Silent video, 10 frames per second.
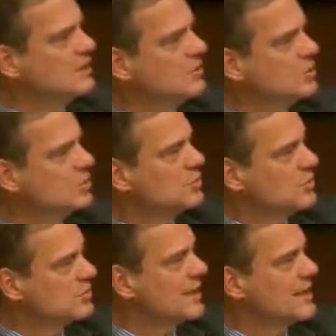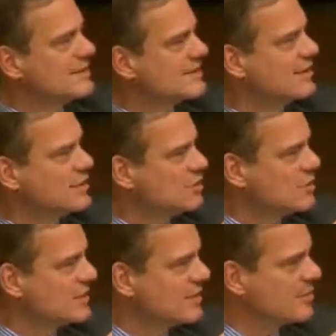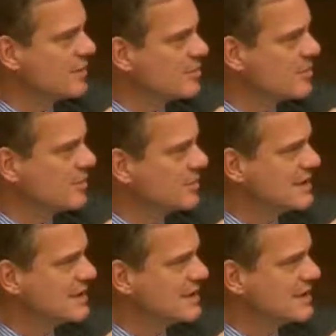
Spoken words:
go to Spain and say you're doing something wrong?